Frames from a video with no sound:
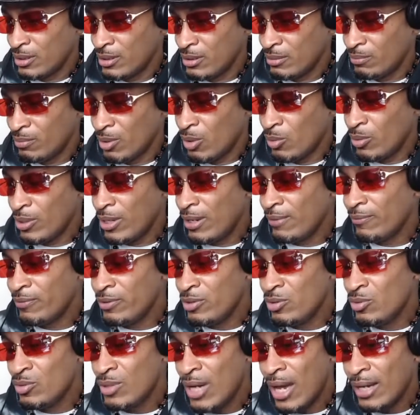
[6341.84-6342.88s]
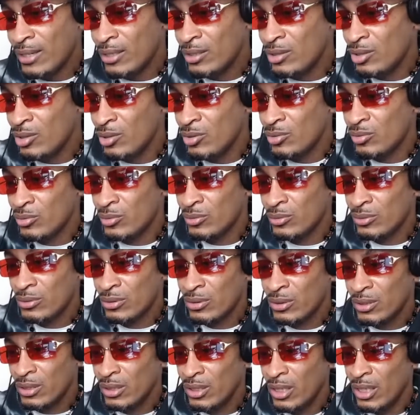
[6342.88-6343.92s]
But whatever you got to do
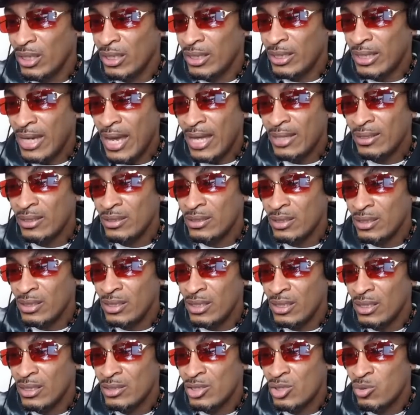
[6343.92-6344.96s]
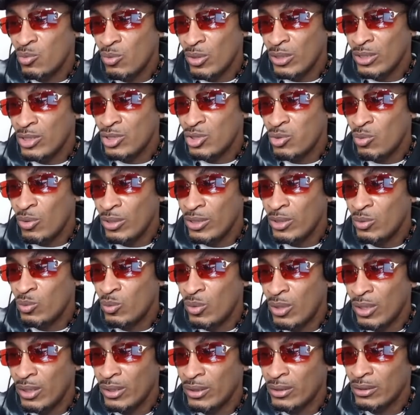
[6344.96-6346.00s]
in the calendar year
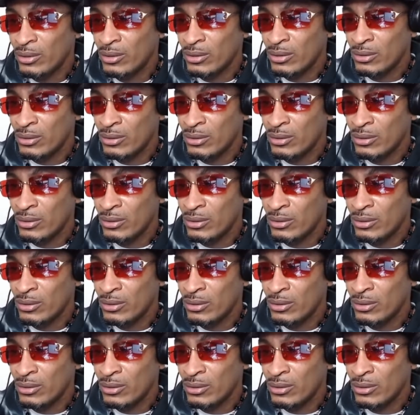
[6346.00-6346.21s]
2021,